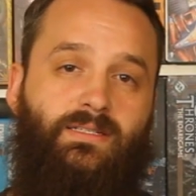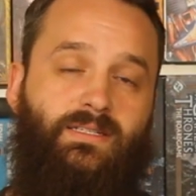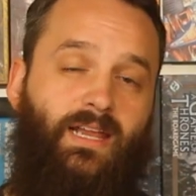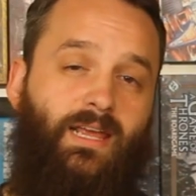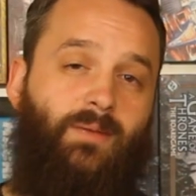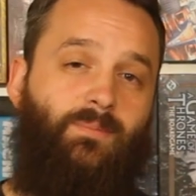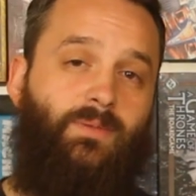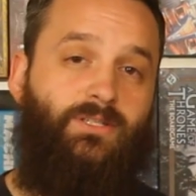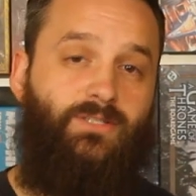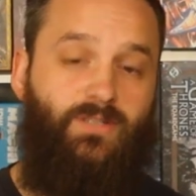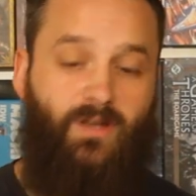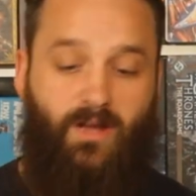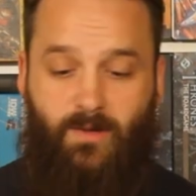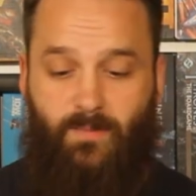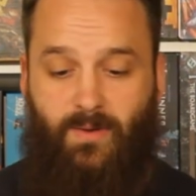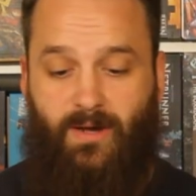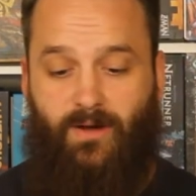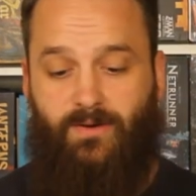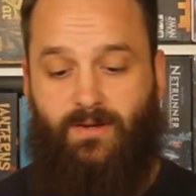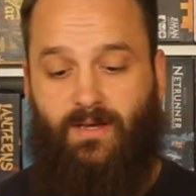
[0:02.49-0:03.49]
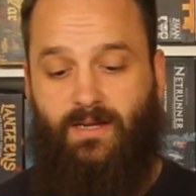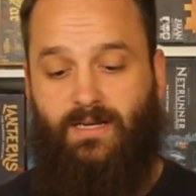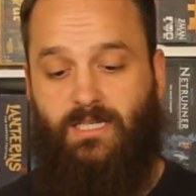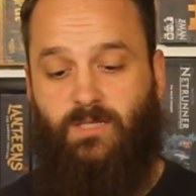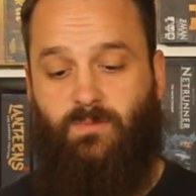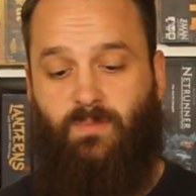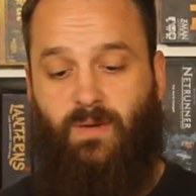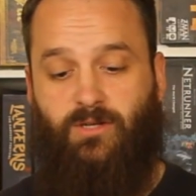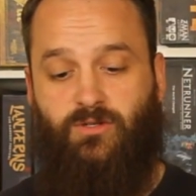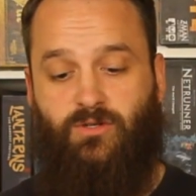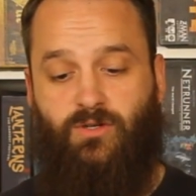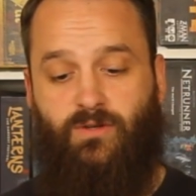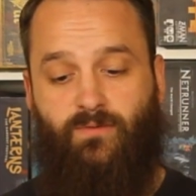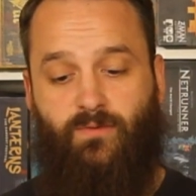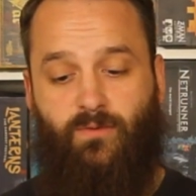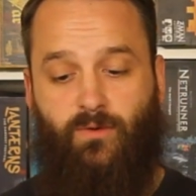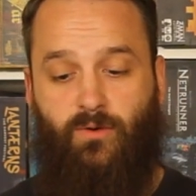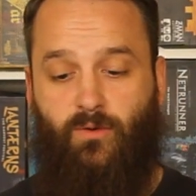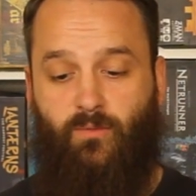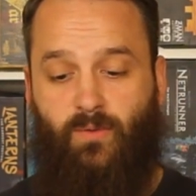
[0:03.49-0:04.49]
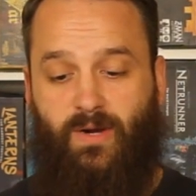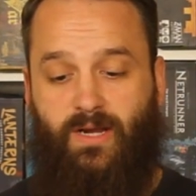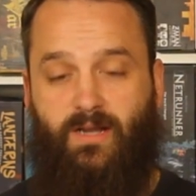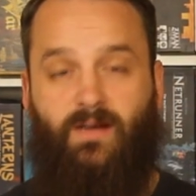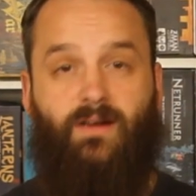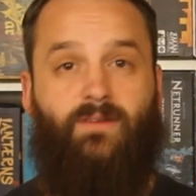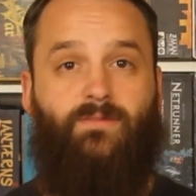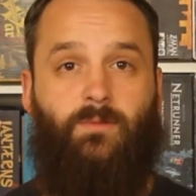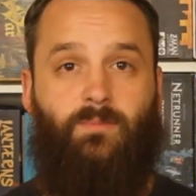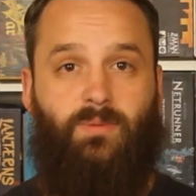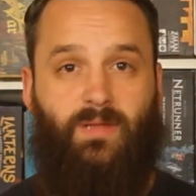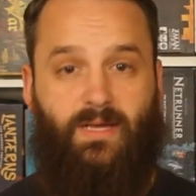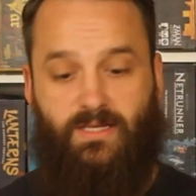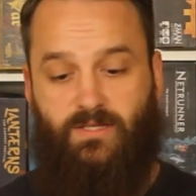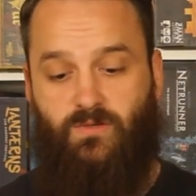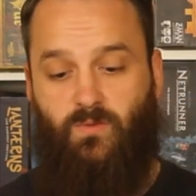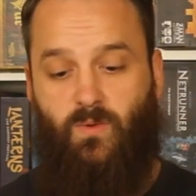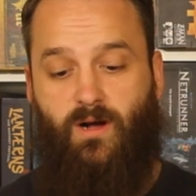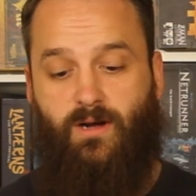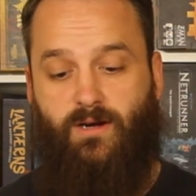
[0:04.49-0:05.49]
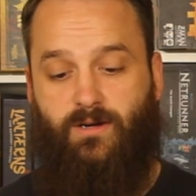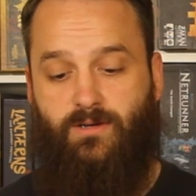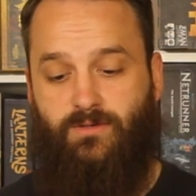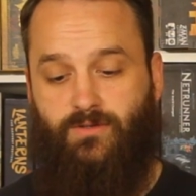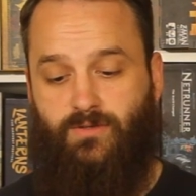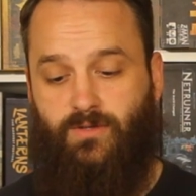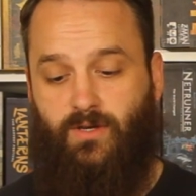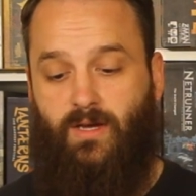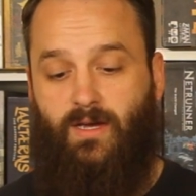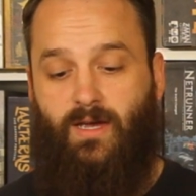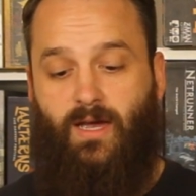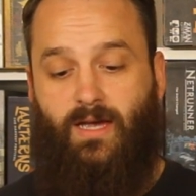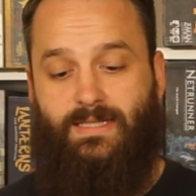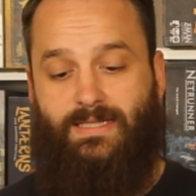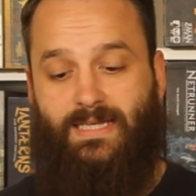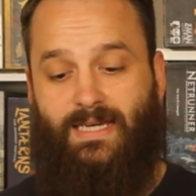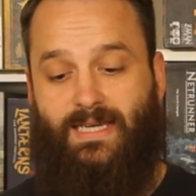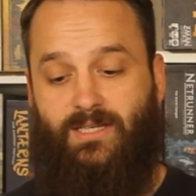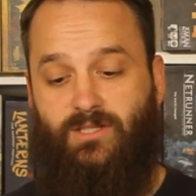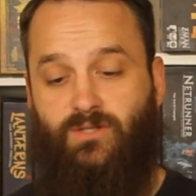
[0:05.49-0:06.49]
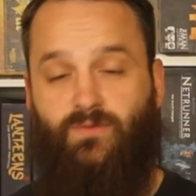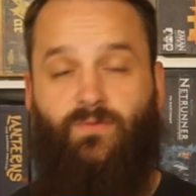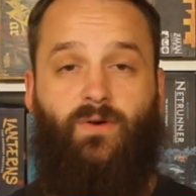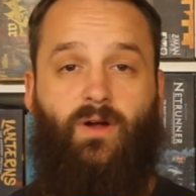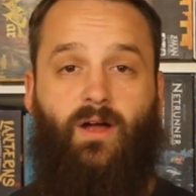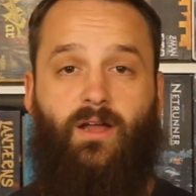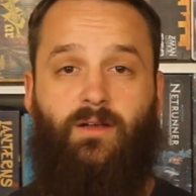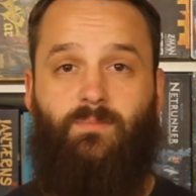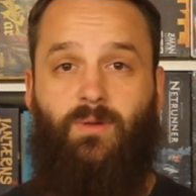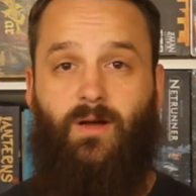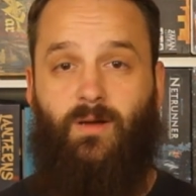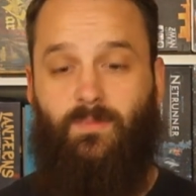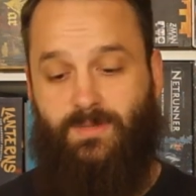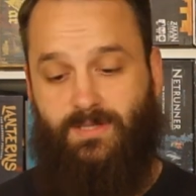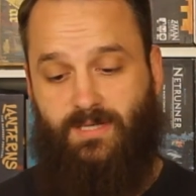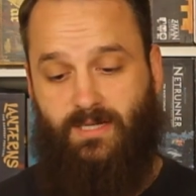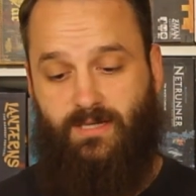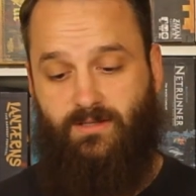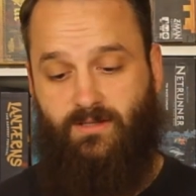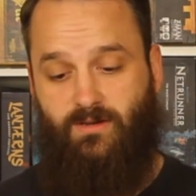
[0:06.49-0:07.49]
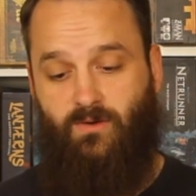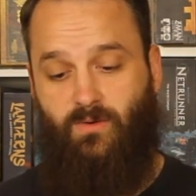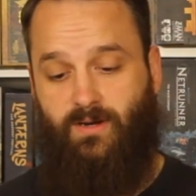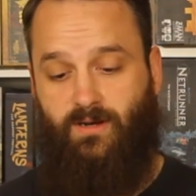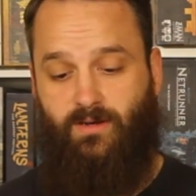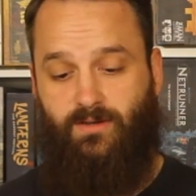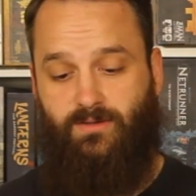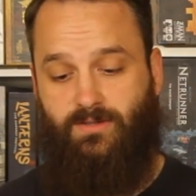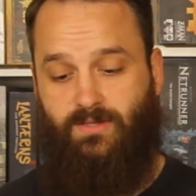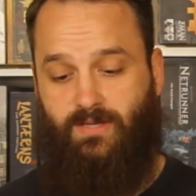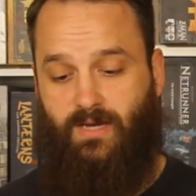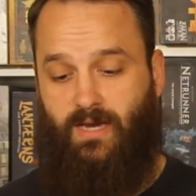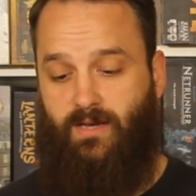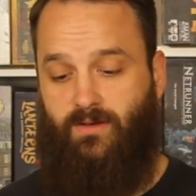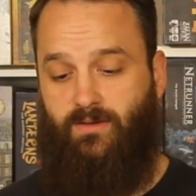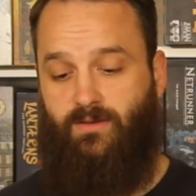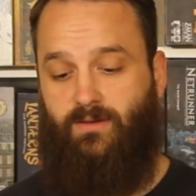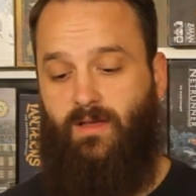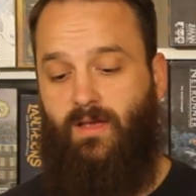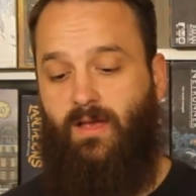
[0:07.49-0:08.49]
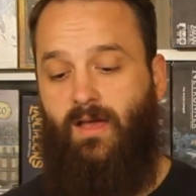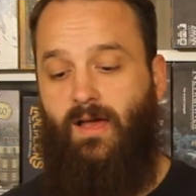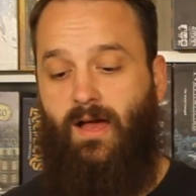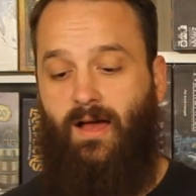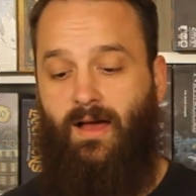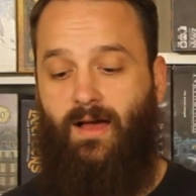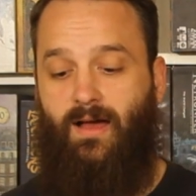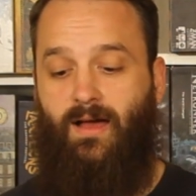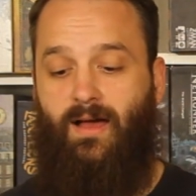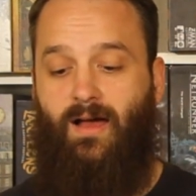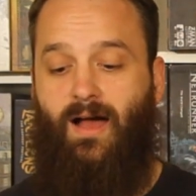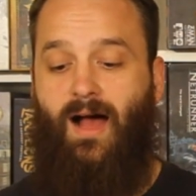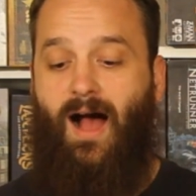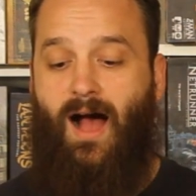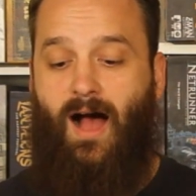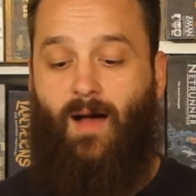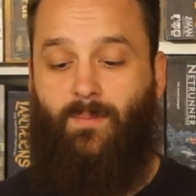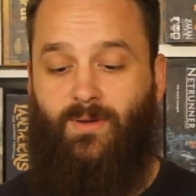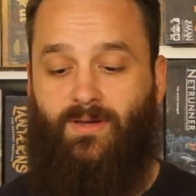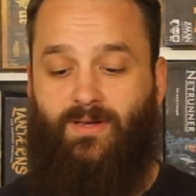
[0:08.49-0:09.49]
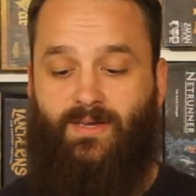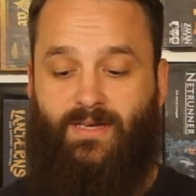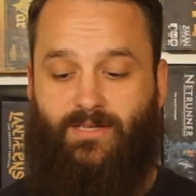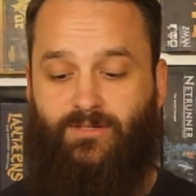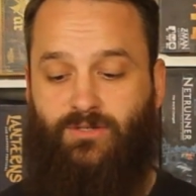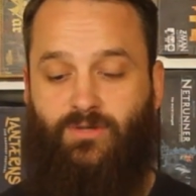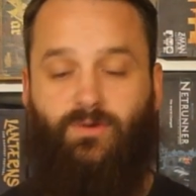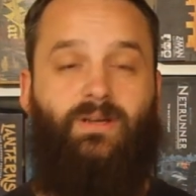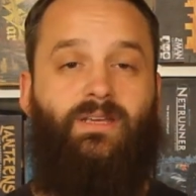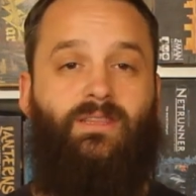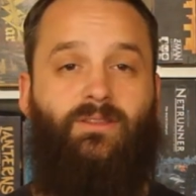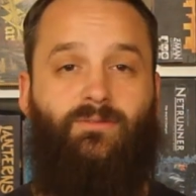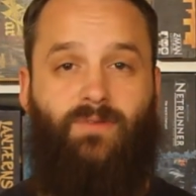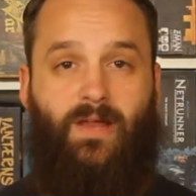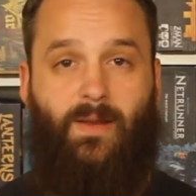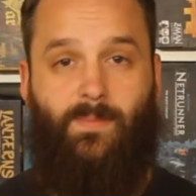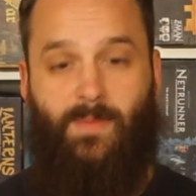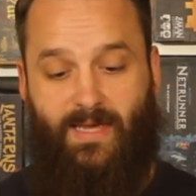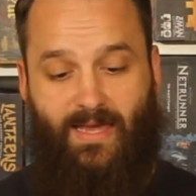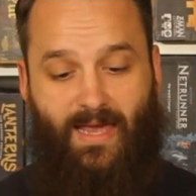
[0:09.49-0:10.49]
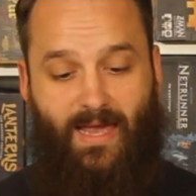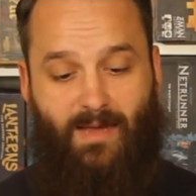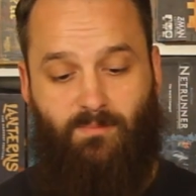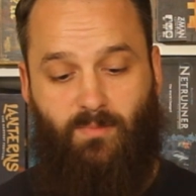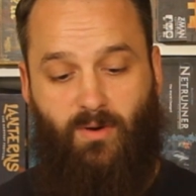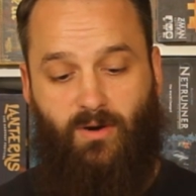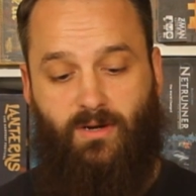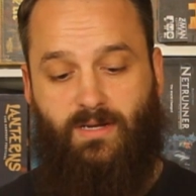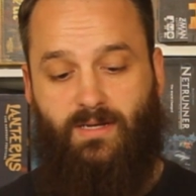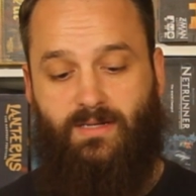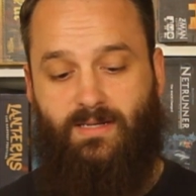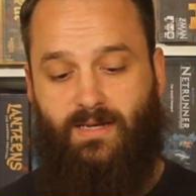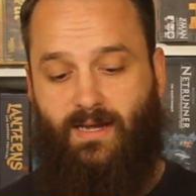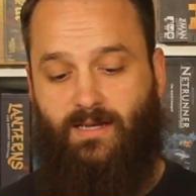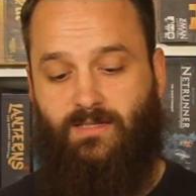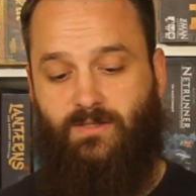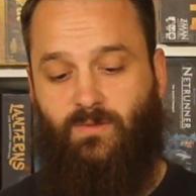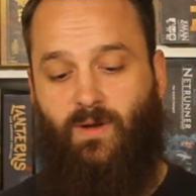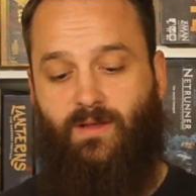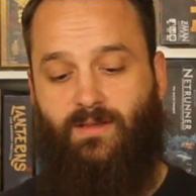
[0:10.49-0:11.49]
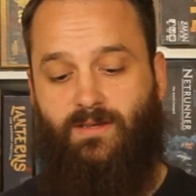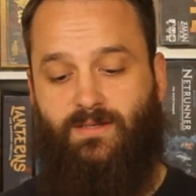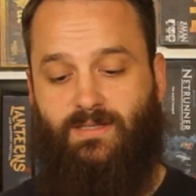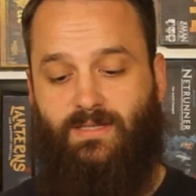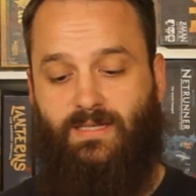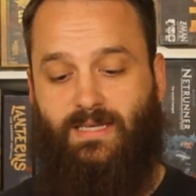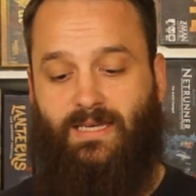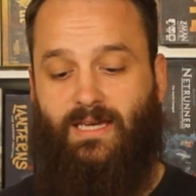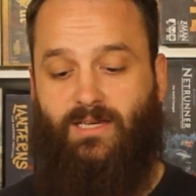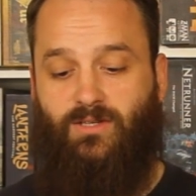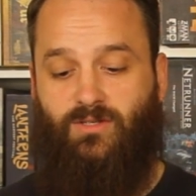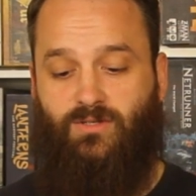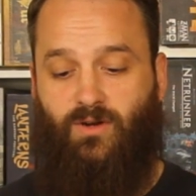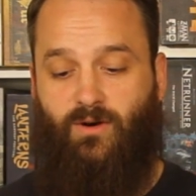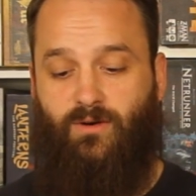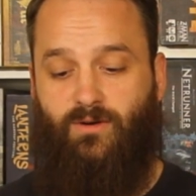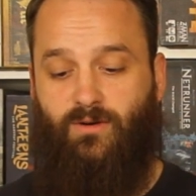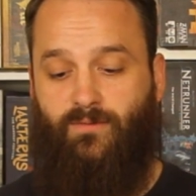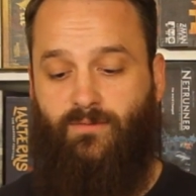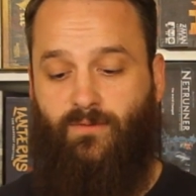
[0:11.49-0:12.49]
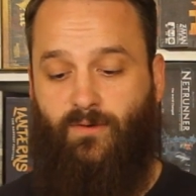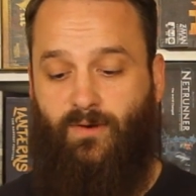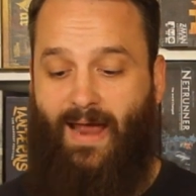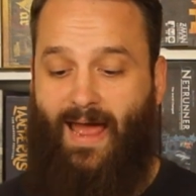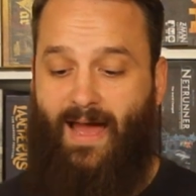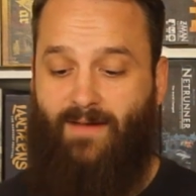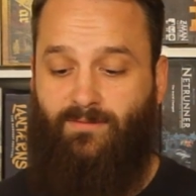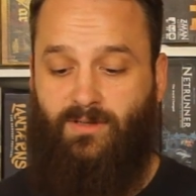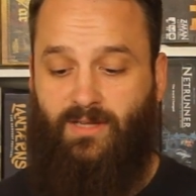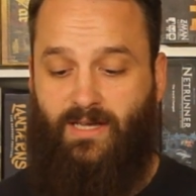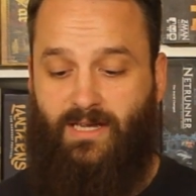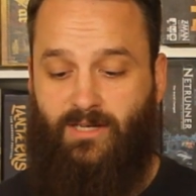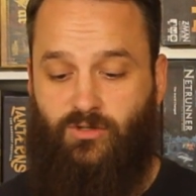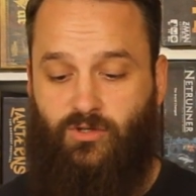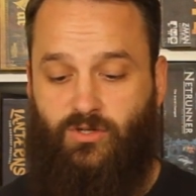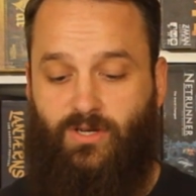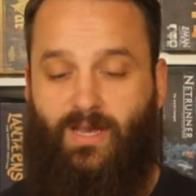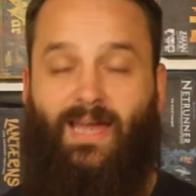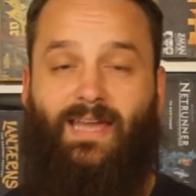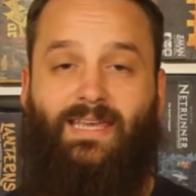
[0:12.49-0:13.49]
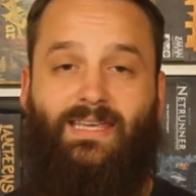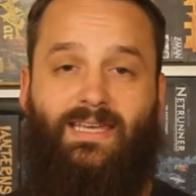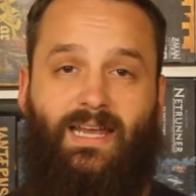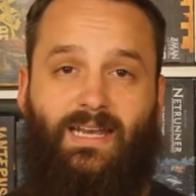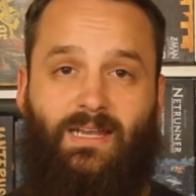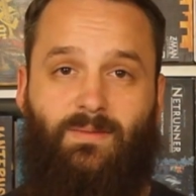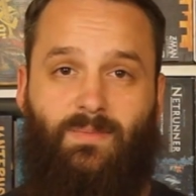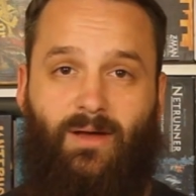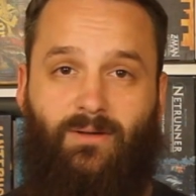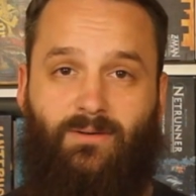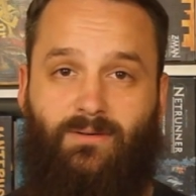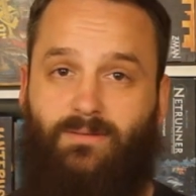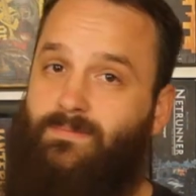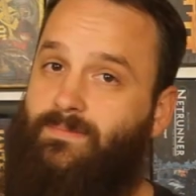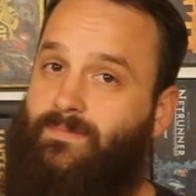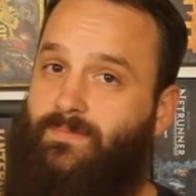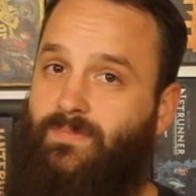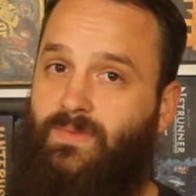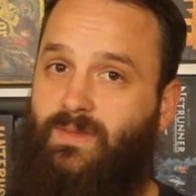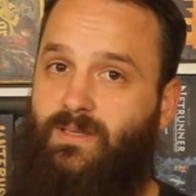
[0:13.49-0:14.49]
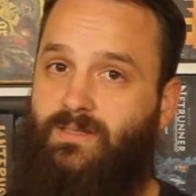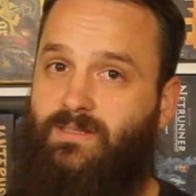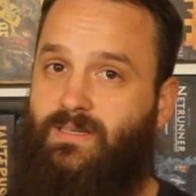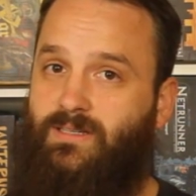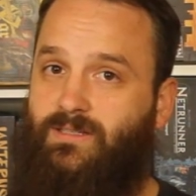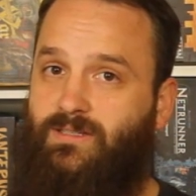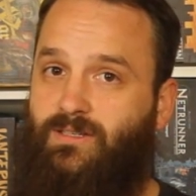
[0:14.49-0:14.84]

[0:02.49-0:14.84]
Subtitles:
Today I'm going to talk about an expansion for Arena of the Planeswalkers, tickets for Unpub 6 going on sale, Haba entering the family game market, as well as the Kickstarter for Avalanche at Yeti Mountain. Let's get